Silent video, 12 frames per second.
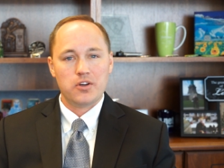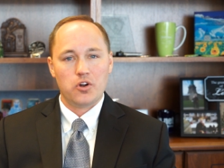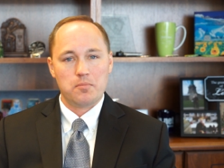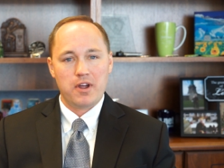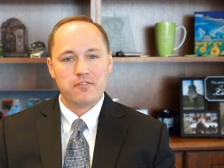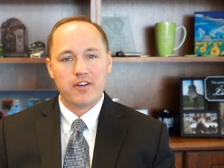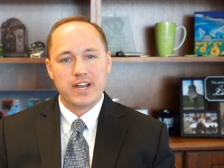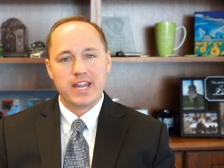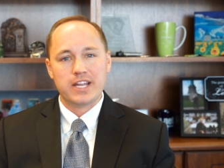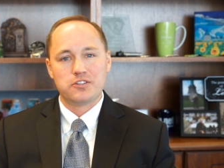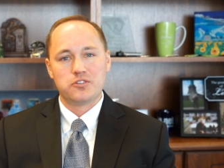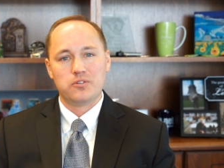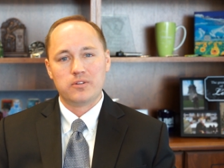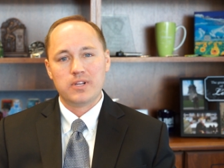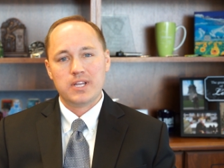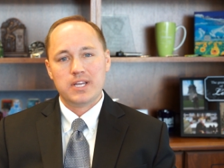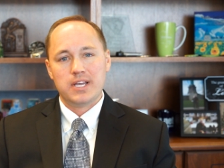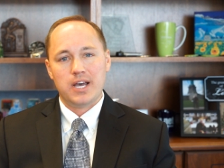my financial
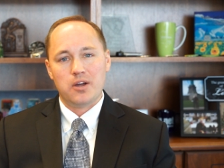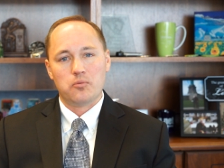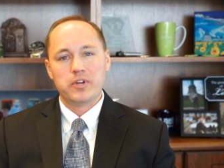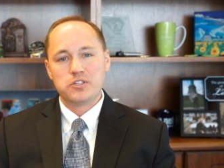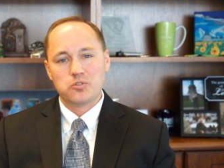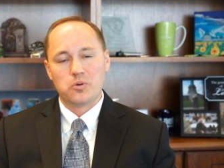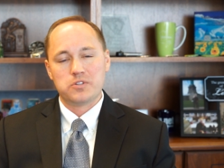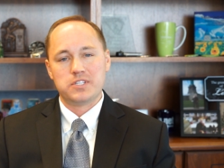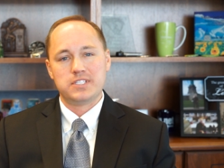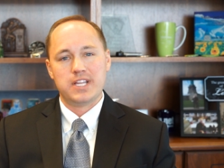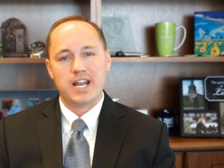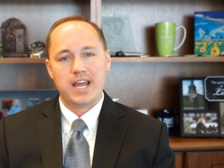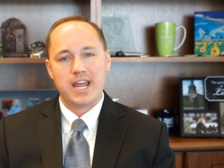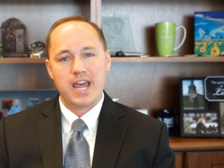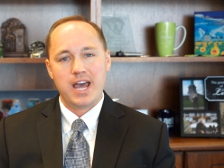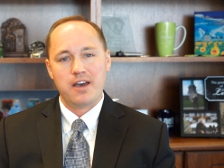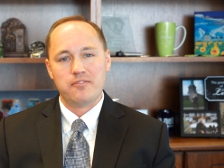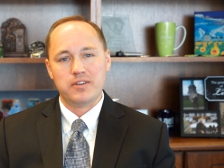resources that I
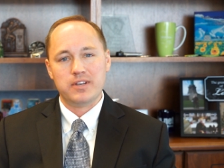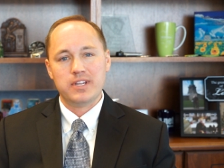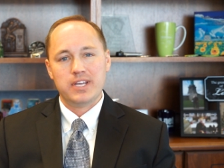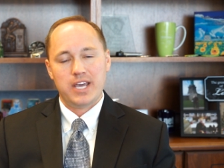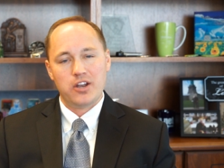have, and